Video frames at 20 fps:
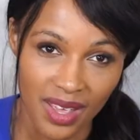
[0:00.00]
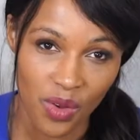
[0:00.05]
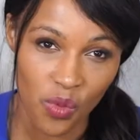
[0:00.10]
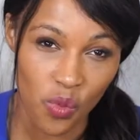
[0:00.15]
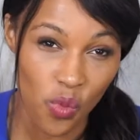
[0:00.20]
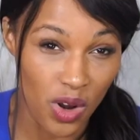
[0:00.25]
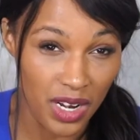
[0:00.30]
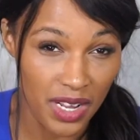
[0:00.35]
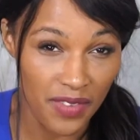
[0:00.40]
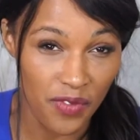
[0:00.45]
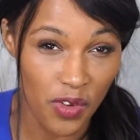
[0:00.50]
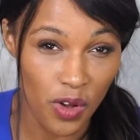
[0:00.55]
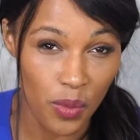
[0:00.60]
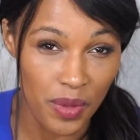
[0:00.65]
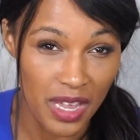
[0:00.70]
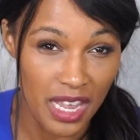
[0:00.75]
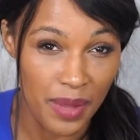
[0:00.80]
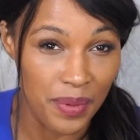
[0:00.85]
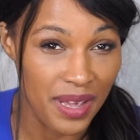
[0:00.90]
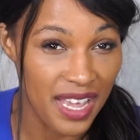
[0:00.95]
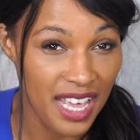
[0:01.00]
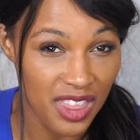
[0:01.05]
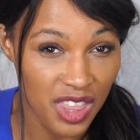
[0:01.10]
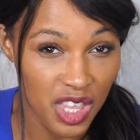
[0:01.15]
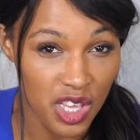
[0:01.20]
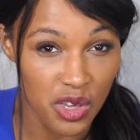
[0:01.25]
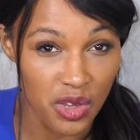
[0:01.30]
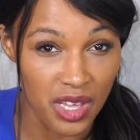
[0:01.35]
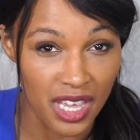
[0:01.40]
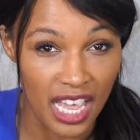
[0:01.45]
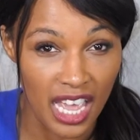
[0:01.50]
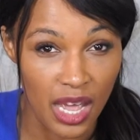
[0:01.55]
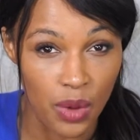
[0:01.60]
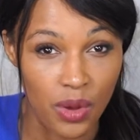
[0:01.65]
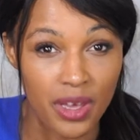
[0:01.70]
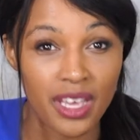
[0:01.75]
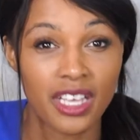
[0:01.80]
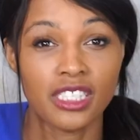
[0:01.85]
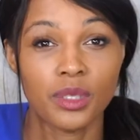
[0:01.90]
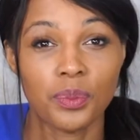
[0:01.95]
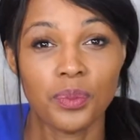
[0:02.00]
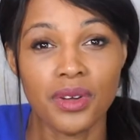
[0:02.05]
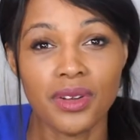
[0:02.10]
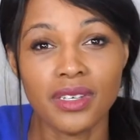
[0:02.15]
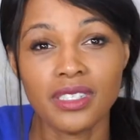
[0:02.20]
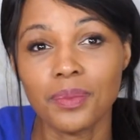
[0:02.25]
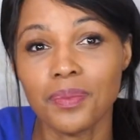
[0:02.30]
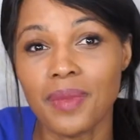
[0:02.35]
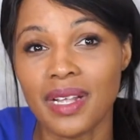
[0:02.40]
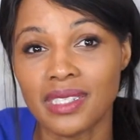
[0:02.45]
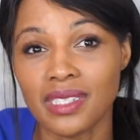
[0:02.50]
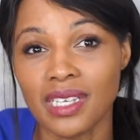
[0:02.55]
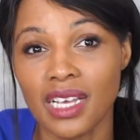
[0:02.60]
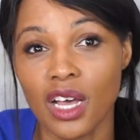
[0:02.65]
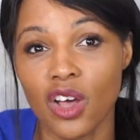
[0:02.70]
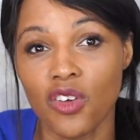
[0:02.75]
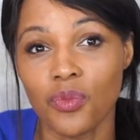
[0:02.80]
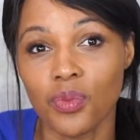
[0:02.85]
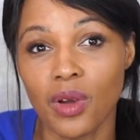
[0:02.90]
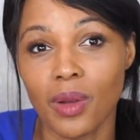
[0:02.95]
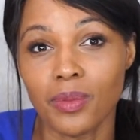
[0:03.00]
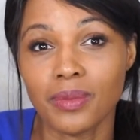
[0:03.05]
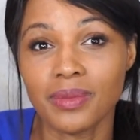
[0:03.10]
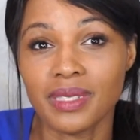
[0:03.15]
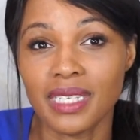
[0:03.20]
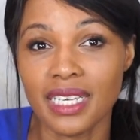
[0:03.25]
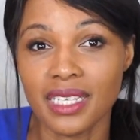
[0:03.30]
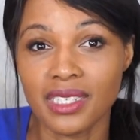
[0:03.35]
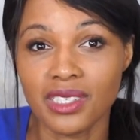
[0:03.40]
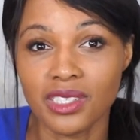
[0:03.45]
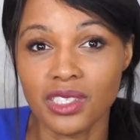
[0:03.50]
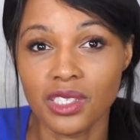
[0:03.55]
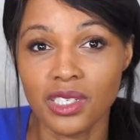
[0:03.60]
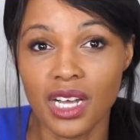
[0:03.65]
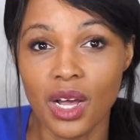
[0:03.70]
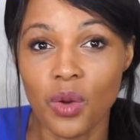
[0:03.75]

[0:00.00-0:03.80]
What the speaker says: 1 in 4 people in the UK will experience mental health problems each year,